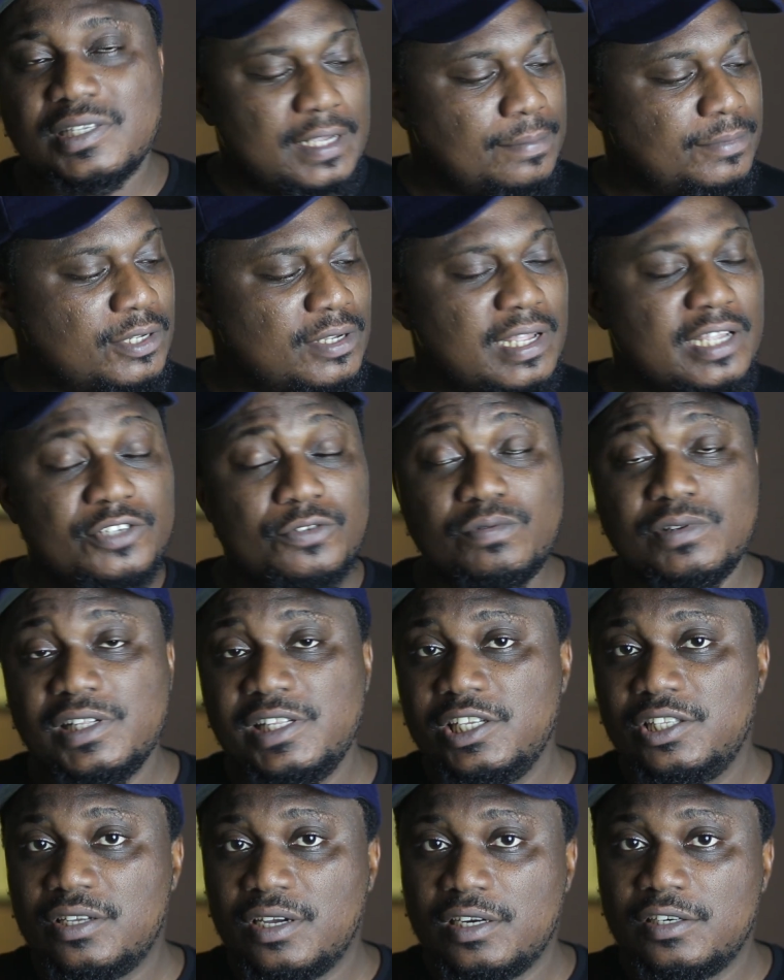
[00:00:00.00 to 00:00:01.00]
Samsung has
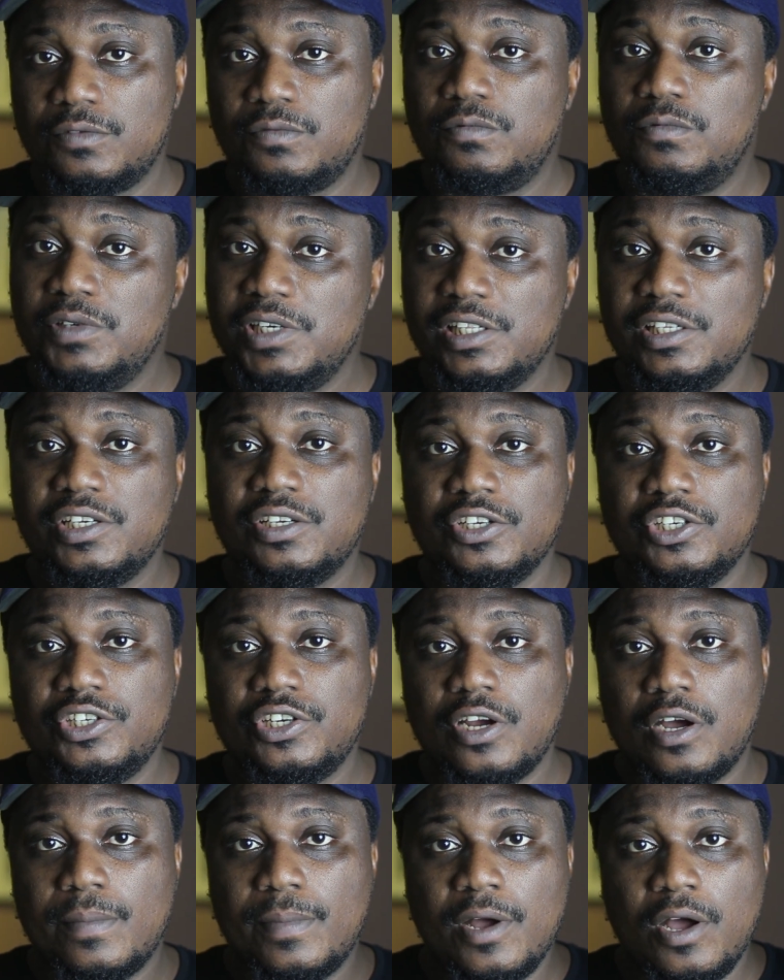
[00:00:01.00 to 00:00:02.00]
really done a really good
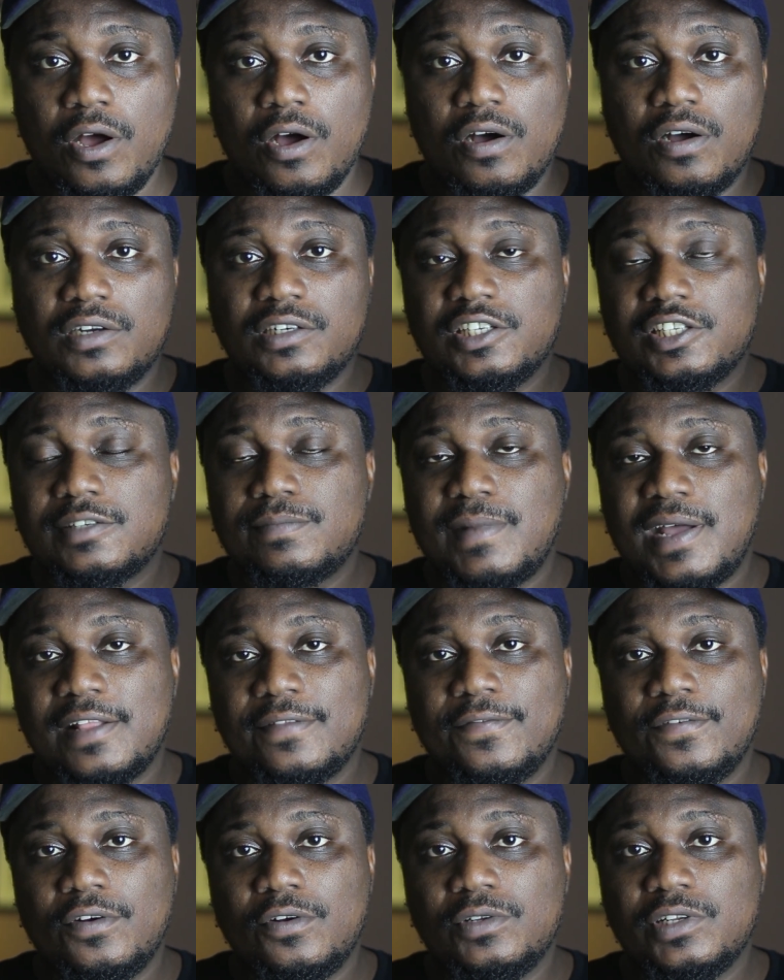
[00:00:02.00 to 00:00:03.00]
job on the
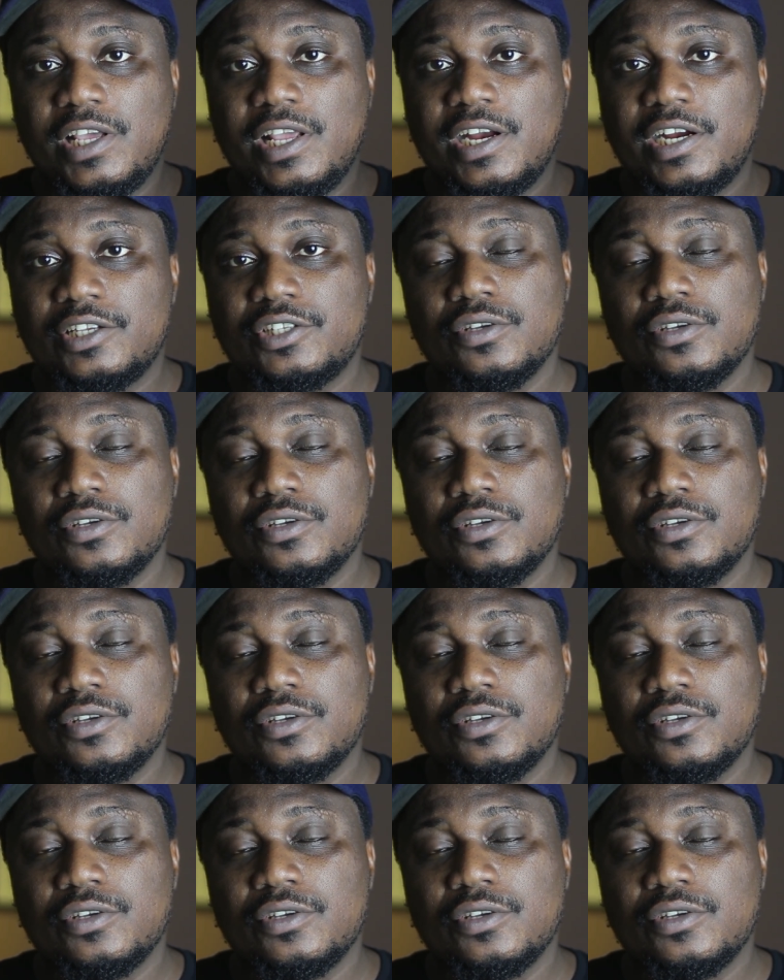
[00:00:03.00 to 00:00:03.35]
smartphone here.